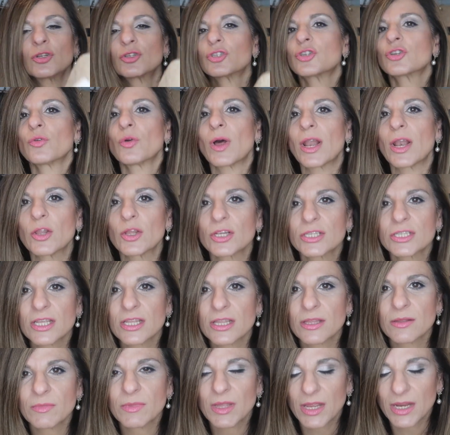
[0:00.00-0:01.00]
Do you know, I looked
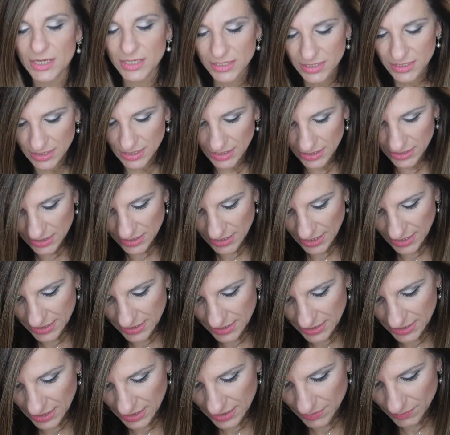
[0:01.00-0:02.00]
at them then, it says size
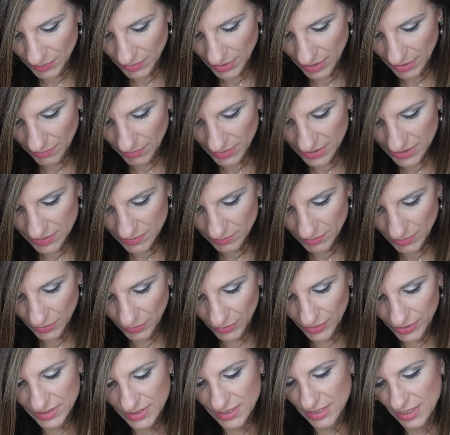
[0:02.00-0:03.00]
6, but it must,
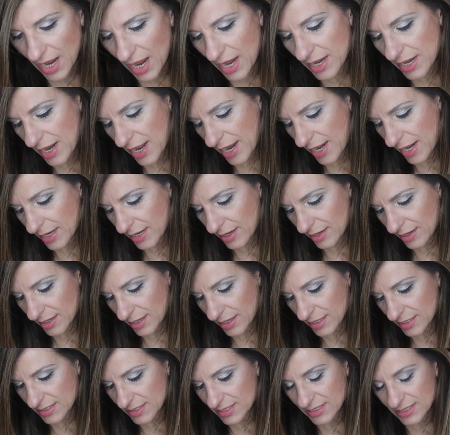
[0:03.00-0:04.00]
no, it's a 9
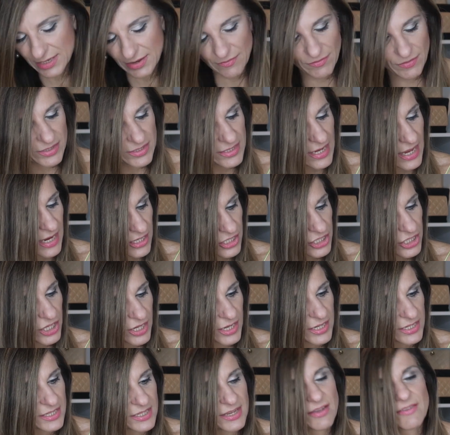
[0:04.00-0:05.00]
and it's a 7, it's
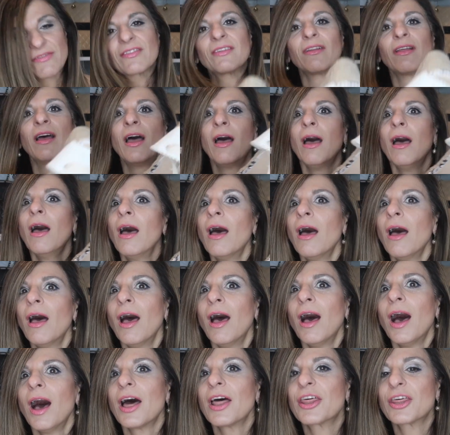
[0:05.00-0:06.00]
actually a 7.
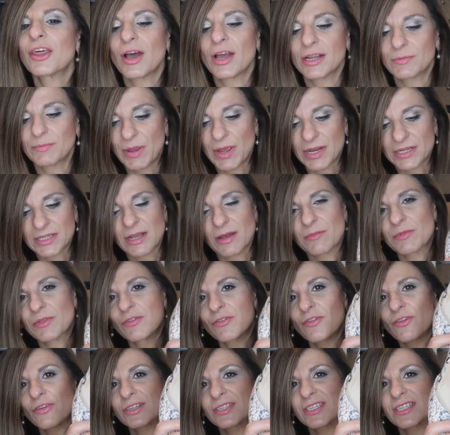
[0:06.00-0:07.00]
I thought I'd picked up
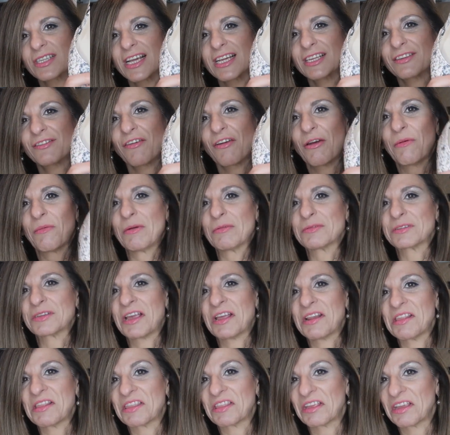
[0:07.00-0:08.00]
the wrong size, but I was
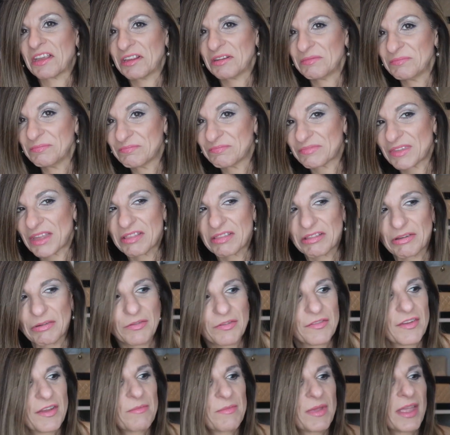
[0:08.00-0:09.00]
kind of thinking, they'll
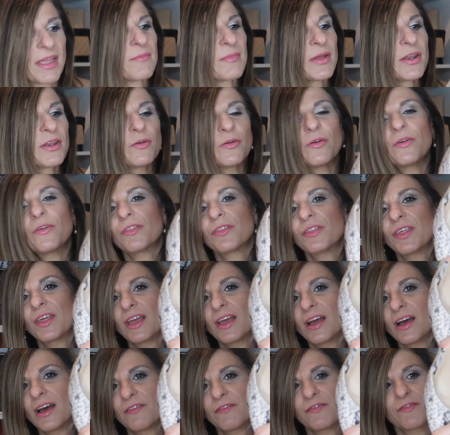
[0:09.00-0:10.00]
fit me. But no,
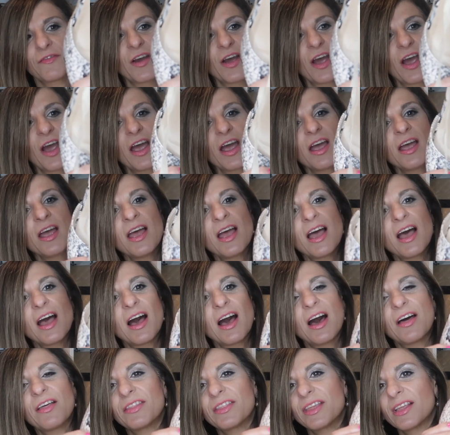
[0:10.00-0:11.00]
they are for her,
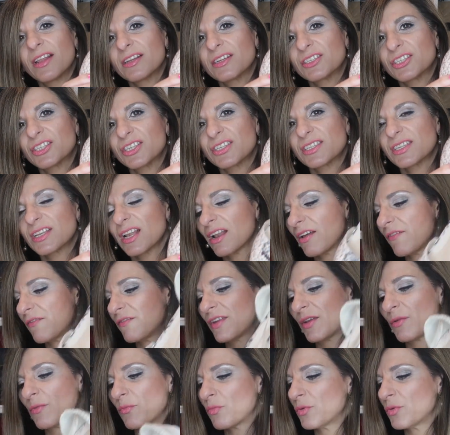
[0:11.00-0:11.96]
aren't they just lovely?